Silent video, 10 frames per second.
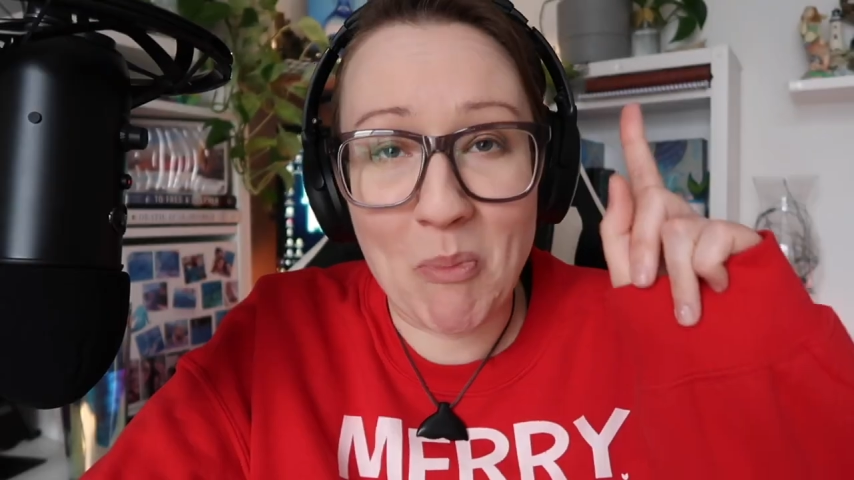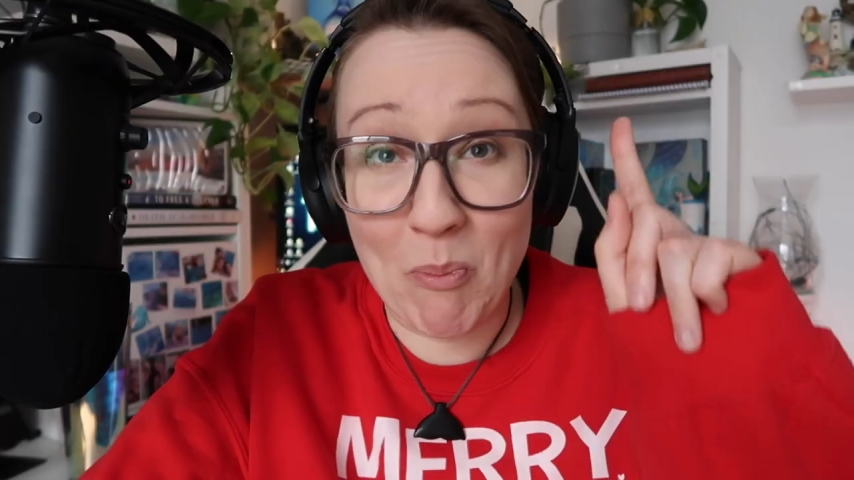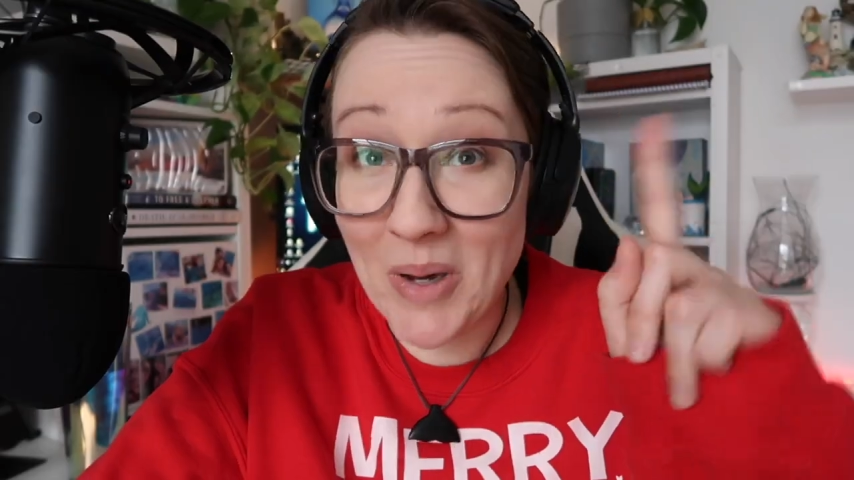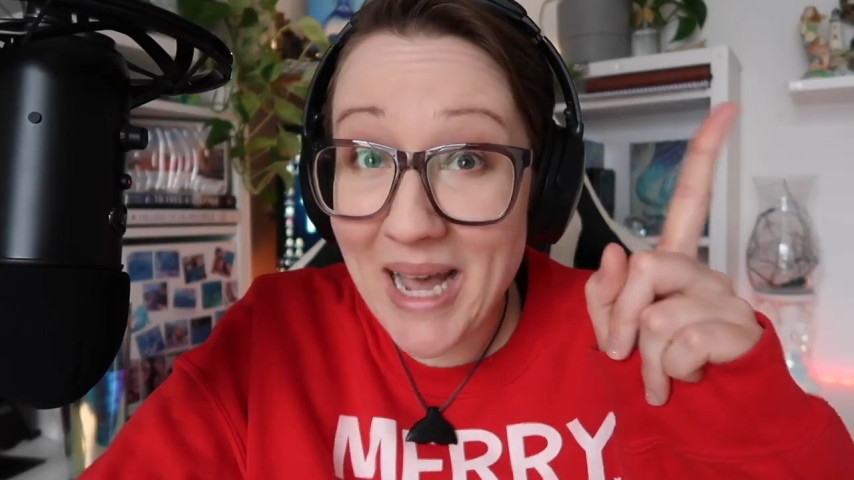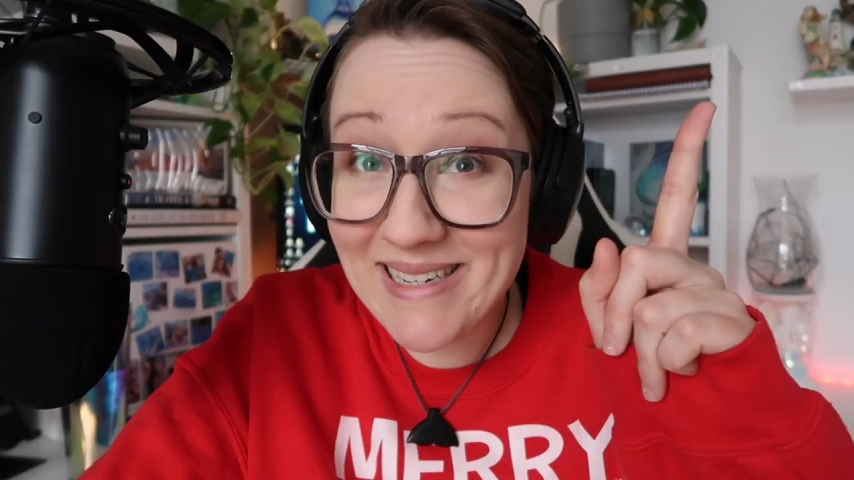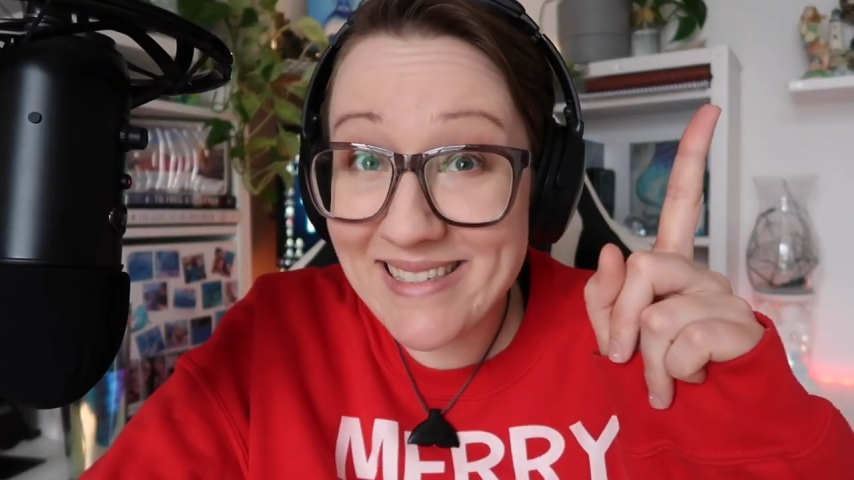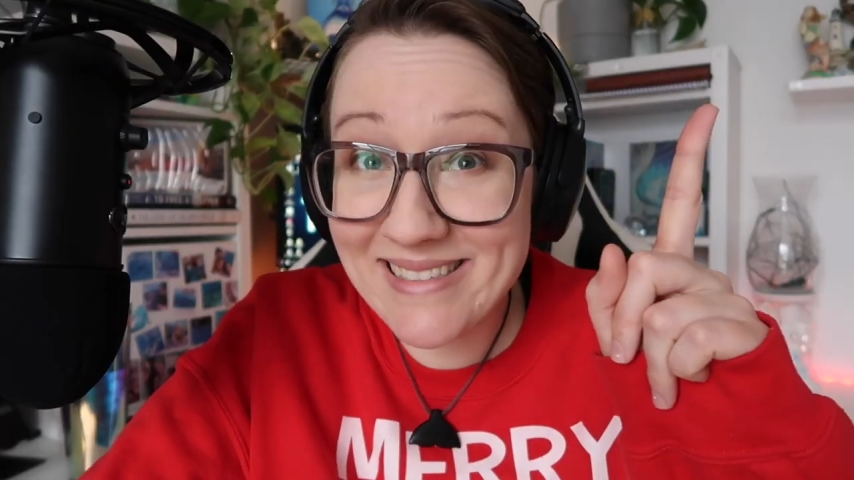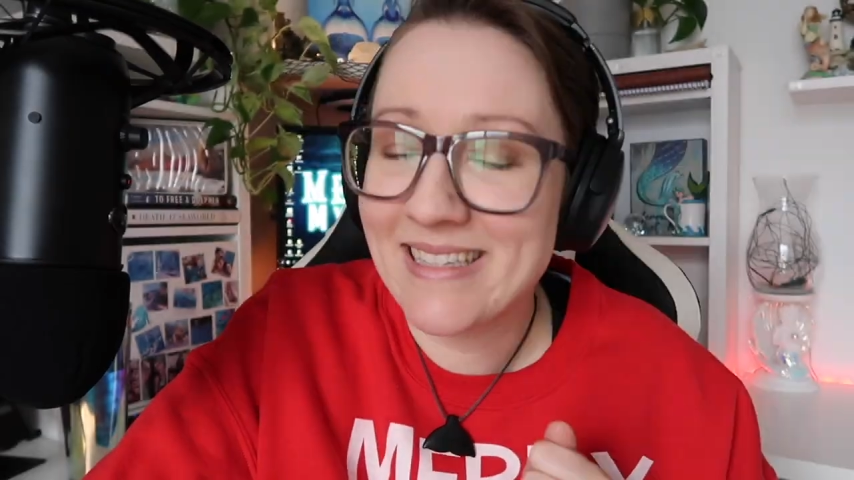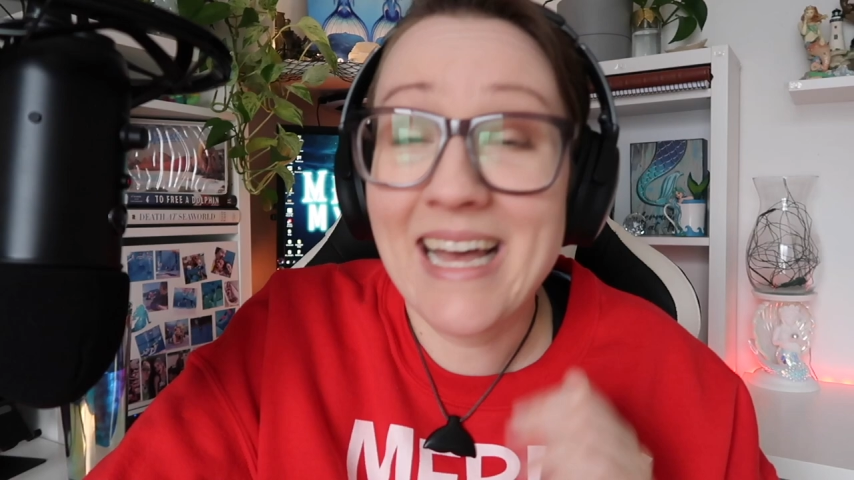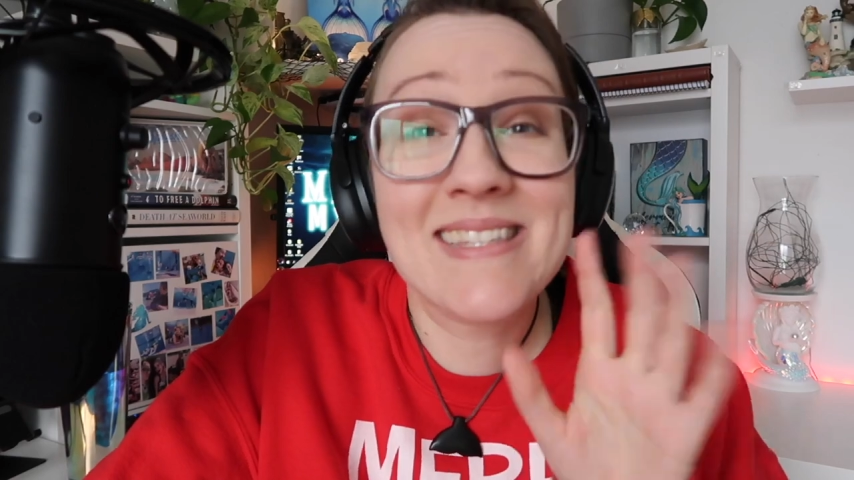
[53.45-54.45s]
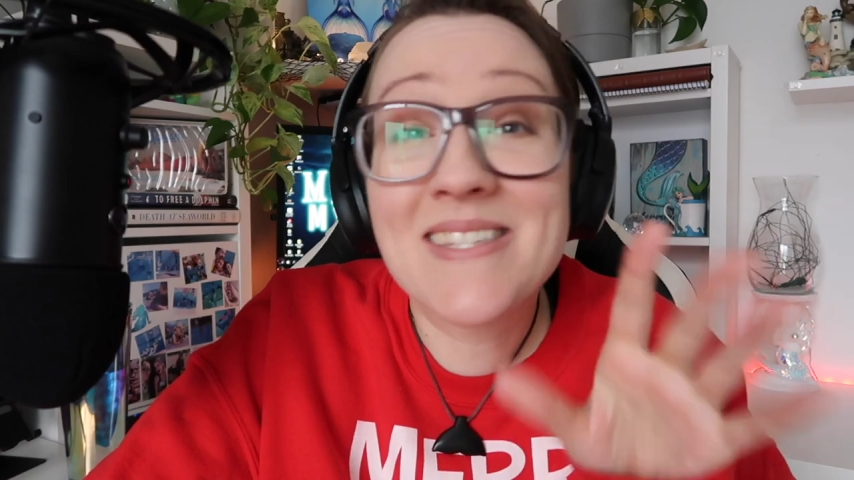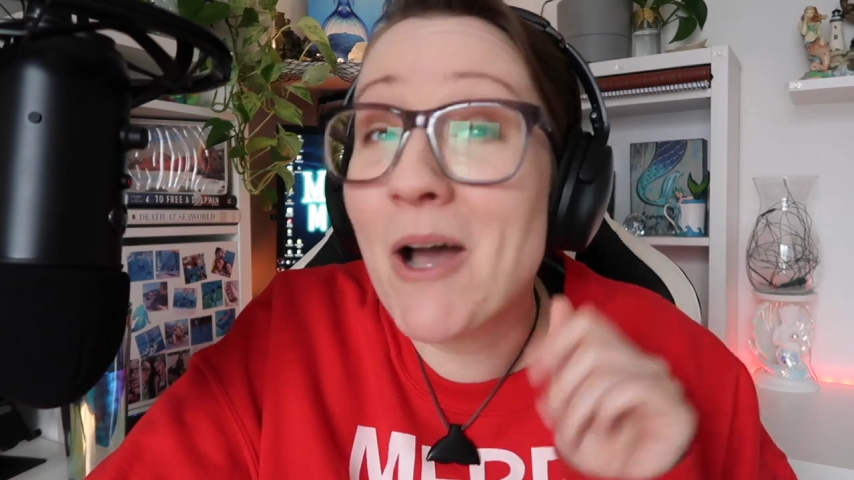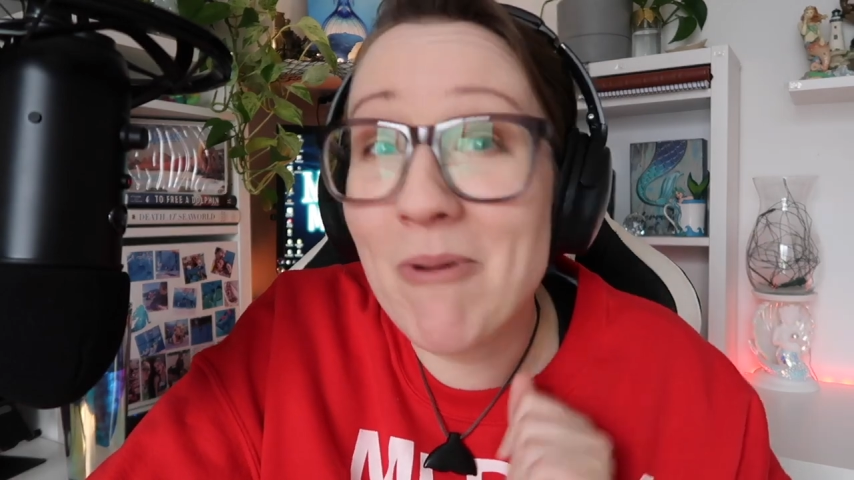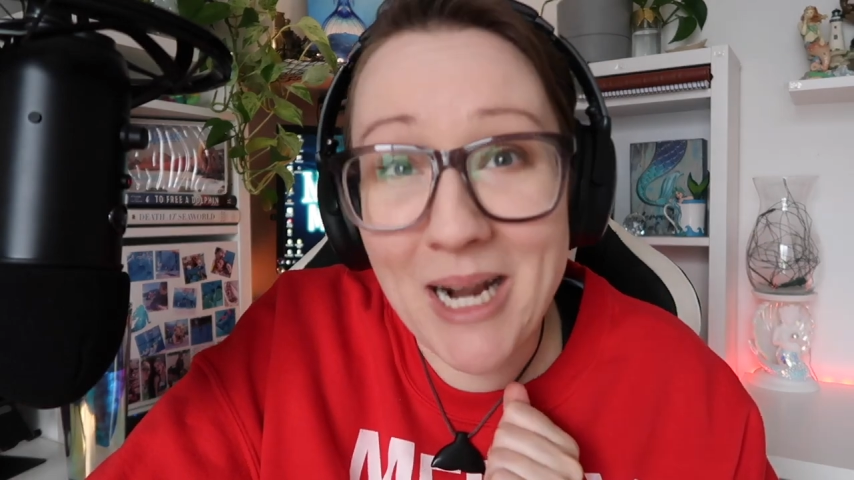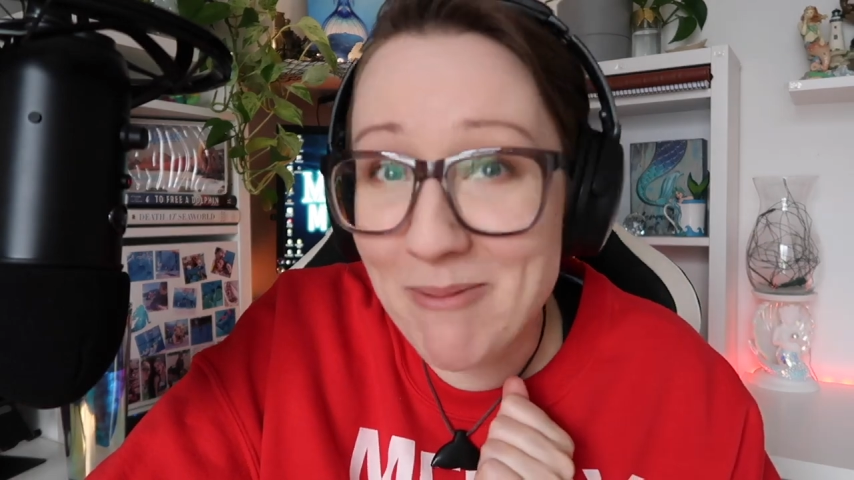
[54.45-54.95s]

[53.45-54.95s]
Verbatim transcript: But that's not what